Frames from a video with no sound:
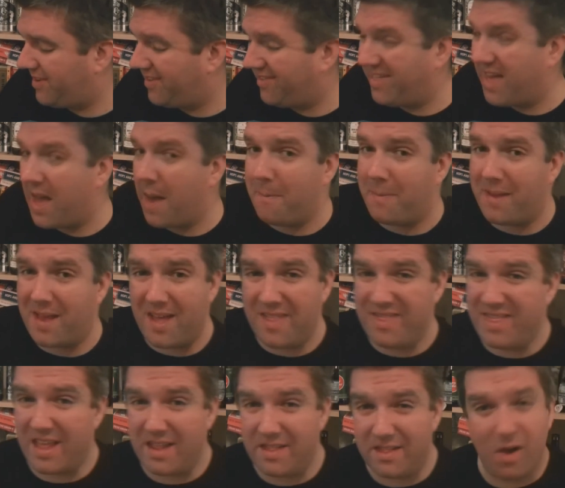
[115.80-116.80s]
you've got that beer
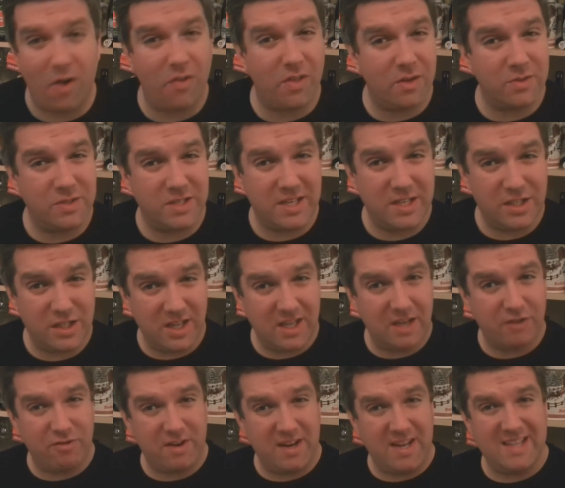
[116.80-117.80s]
and then all those additional
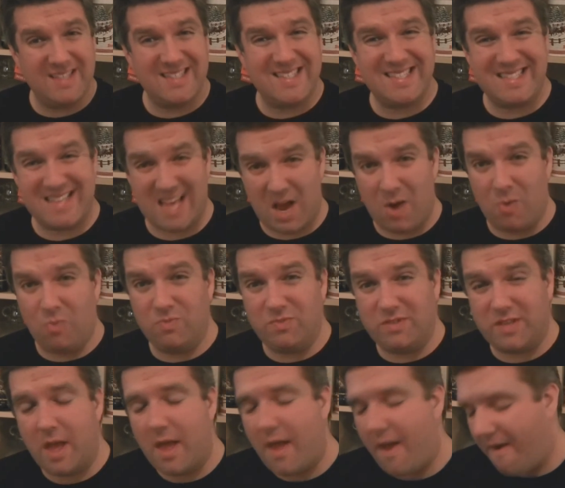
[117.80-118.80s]
ingredients,
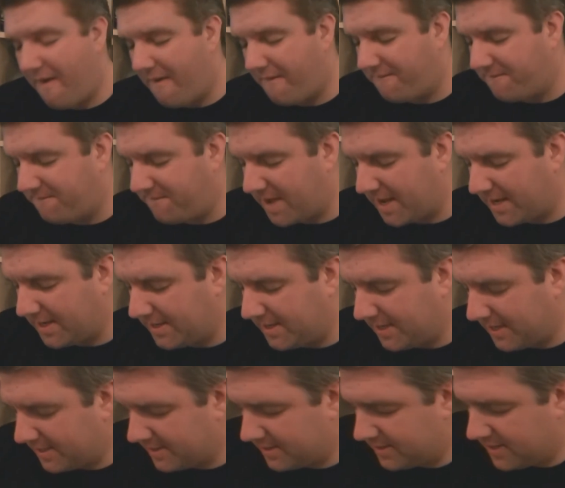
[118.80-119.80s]
sounds
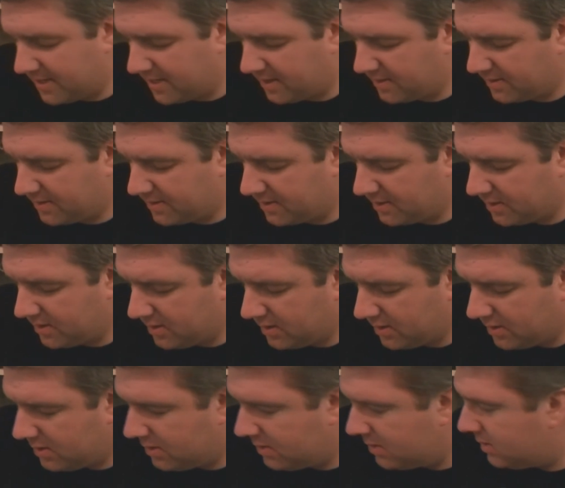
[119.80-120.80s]
fantastic.
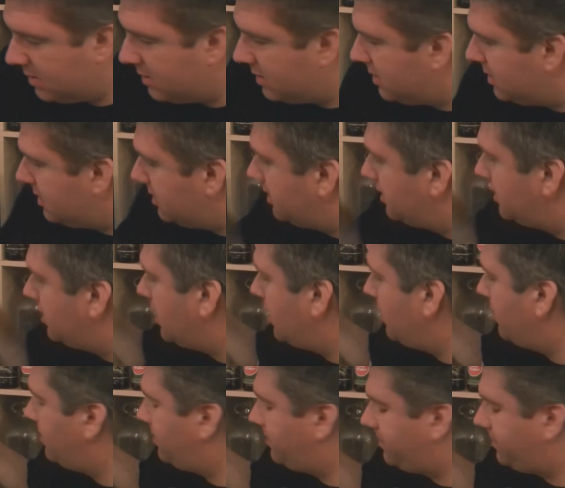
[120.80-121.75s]
So